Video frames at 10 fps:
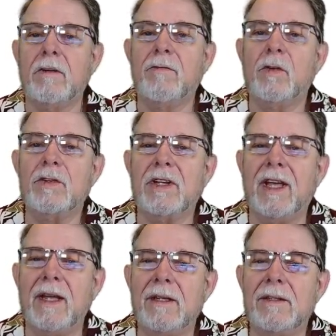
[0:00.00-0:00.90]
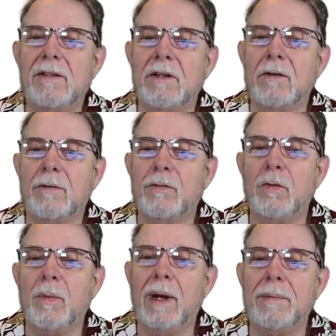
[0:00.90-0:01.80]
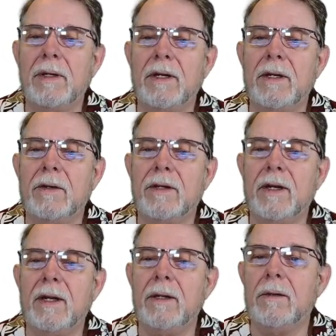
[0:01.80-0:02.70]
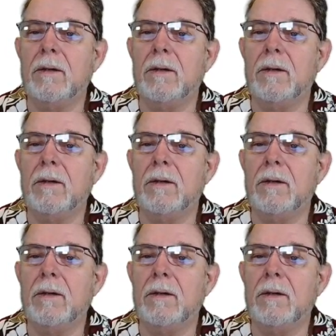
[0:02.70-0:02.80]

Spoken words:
First Kings in our Through the Bible in a Year today.